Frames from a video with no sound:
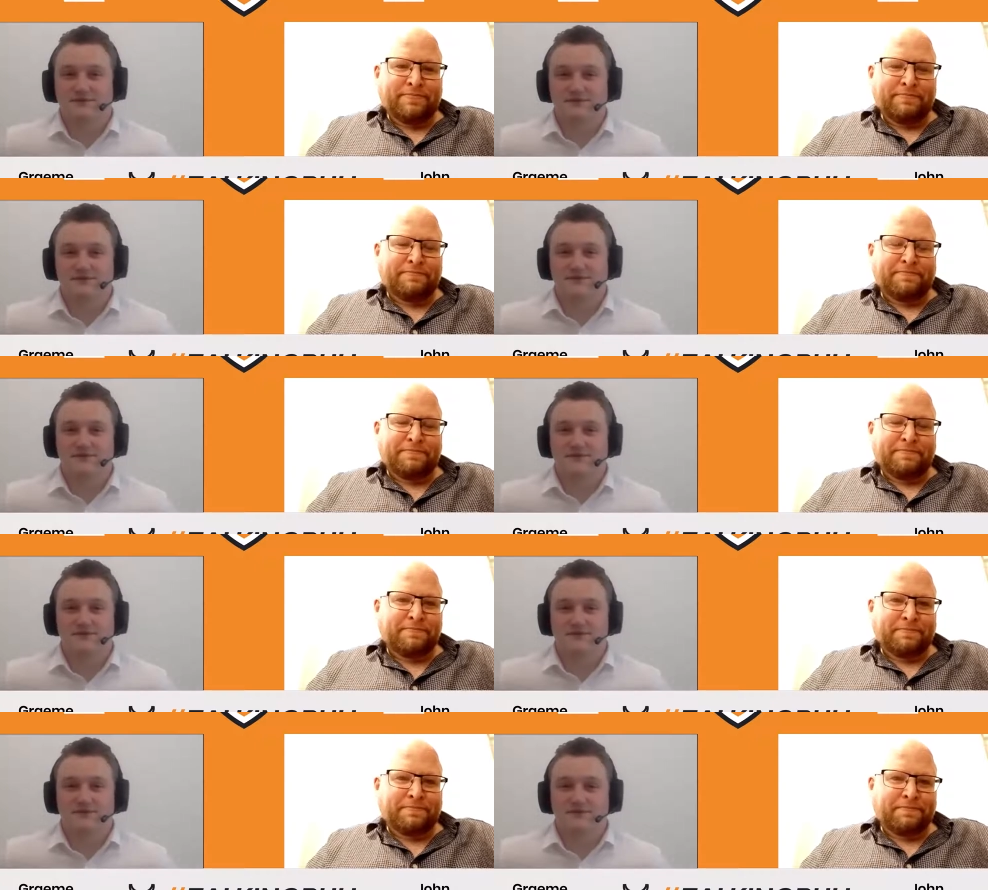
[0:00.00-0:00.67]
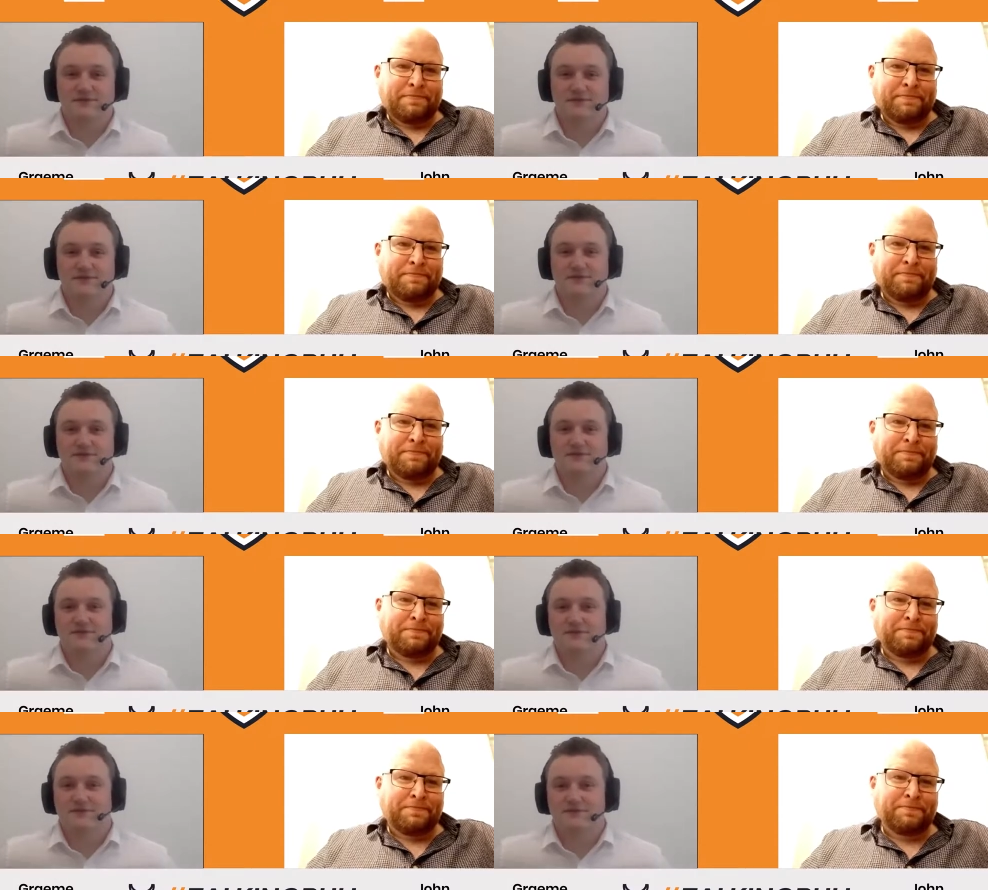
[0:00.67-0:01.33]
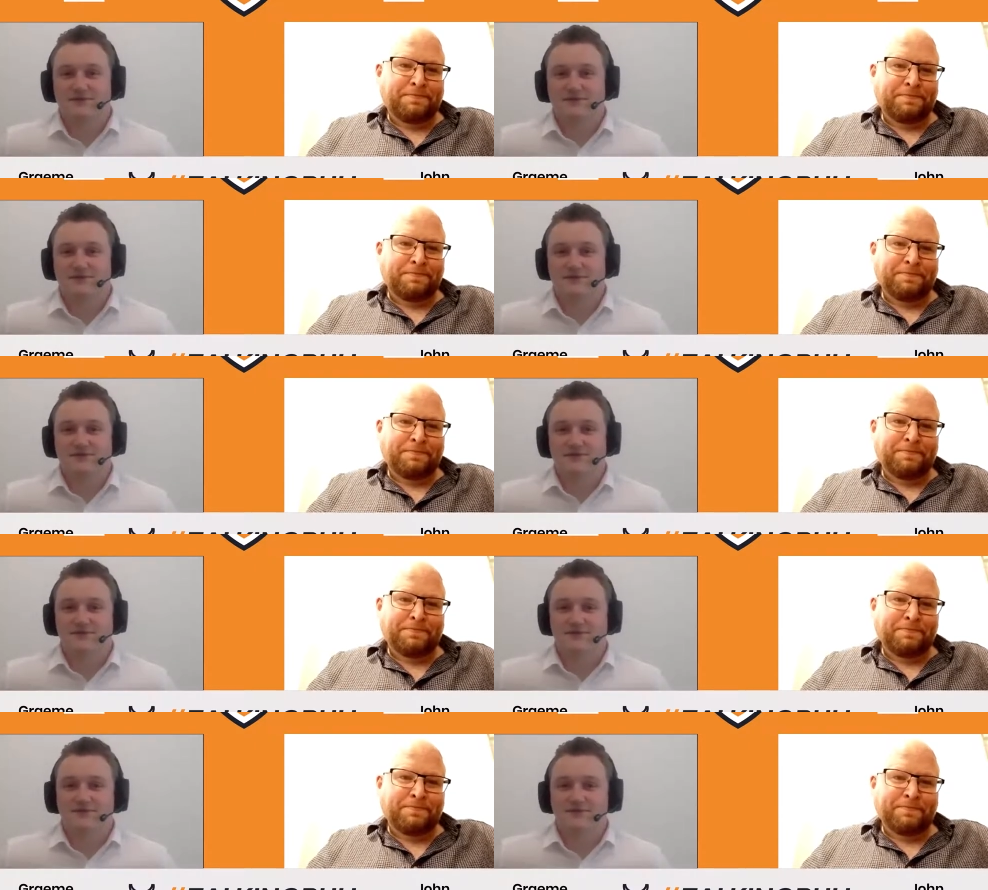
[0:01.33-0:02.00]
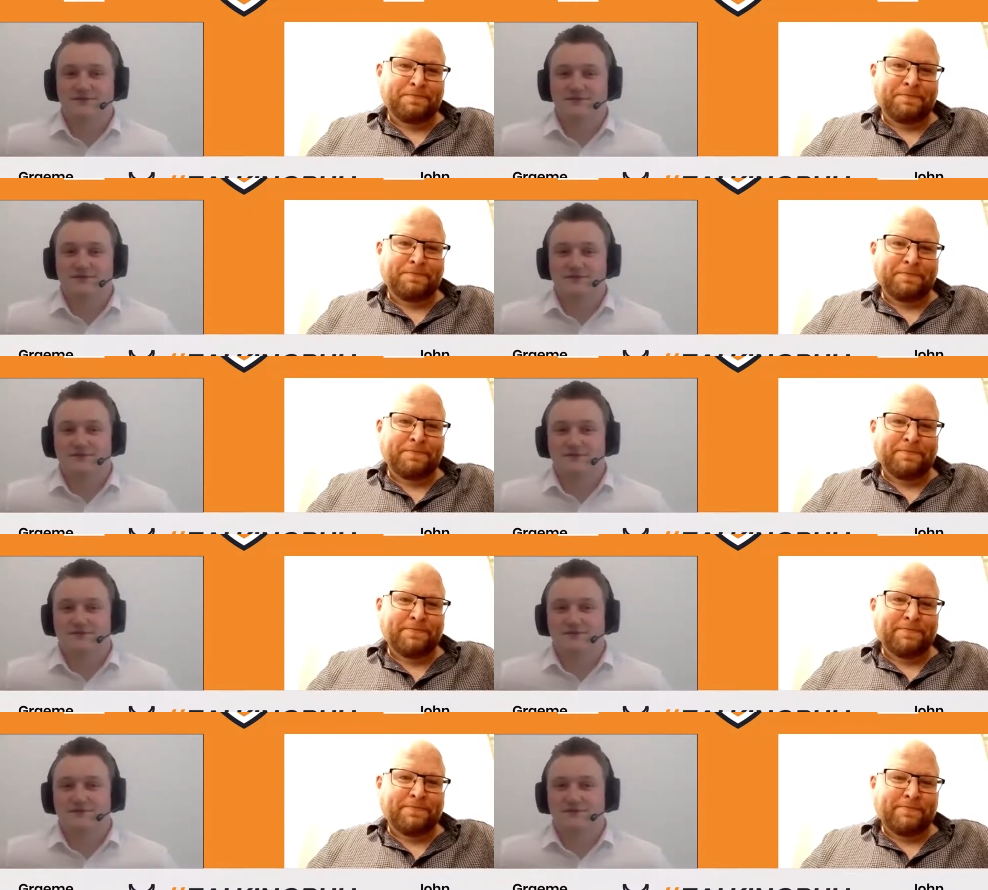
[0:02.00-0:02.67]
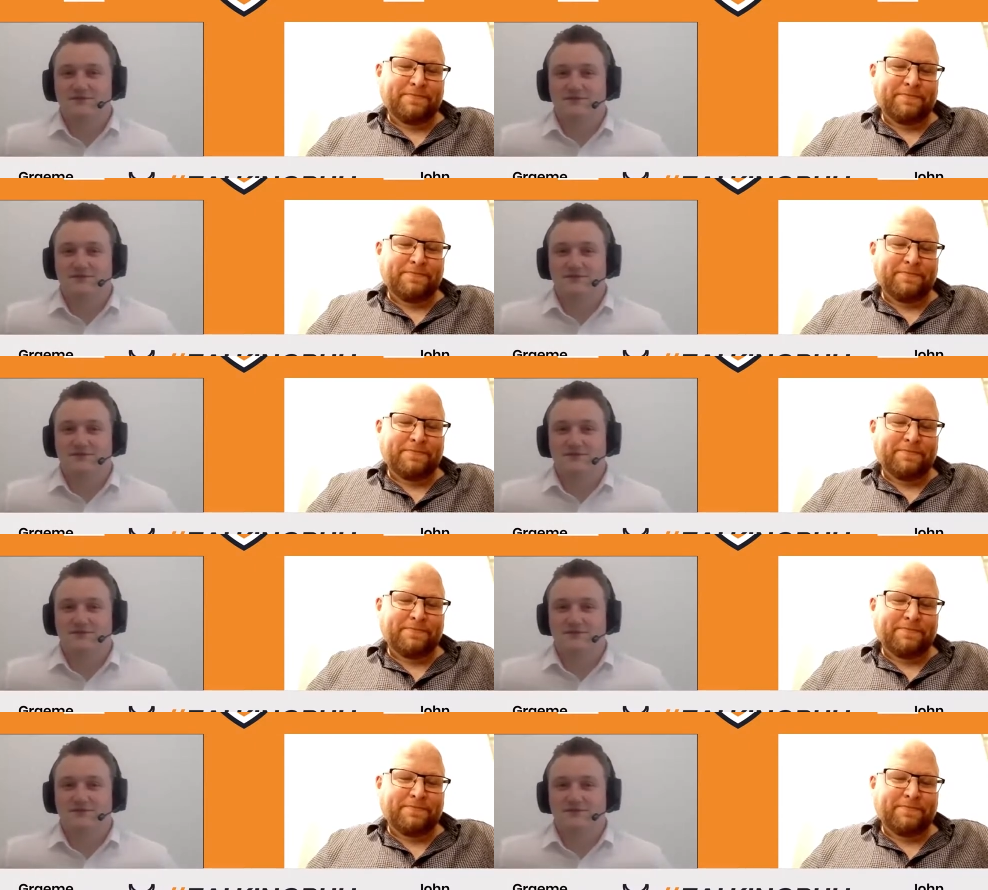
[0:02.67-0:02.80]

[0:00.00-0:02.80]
No one is speaking in this clip.